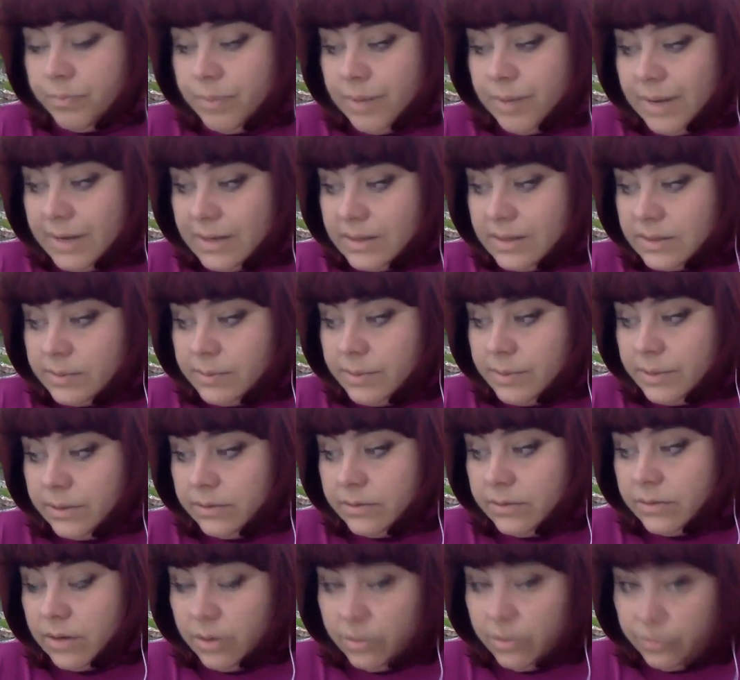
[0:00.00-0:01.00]

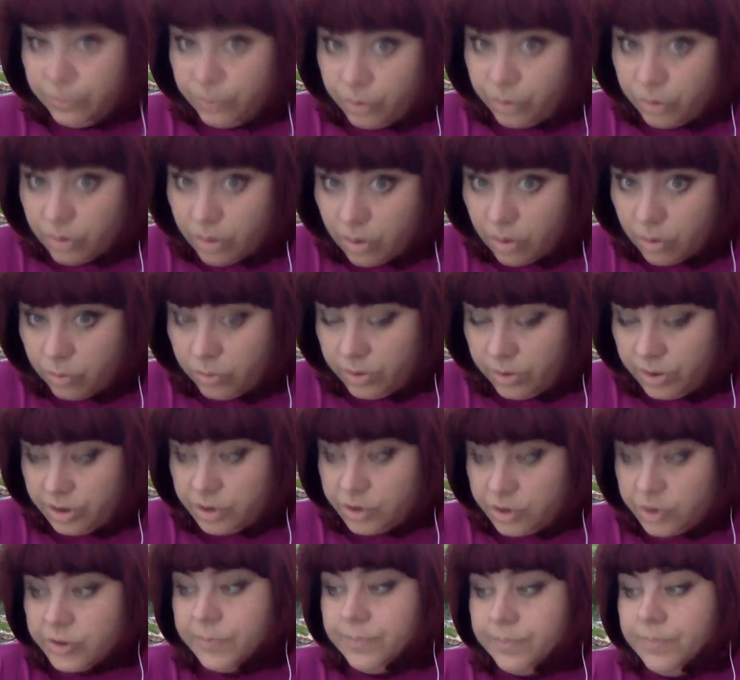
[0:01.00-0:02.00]
placement of
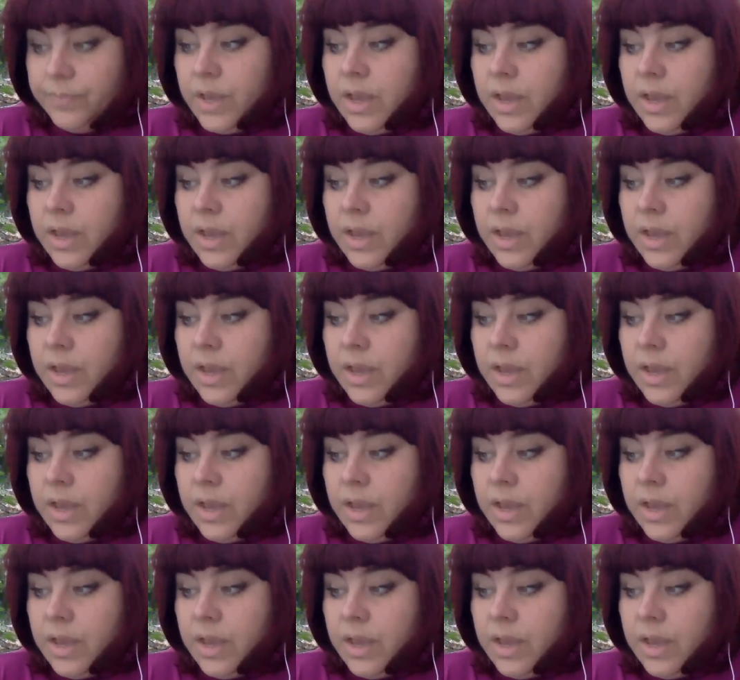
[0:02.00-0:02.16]
knowledge.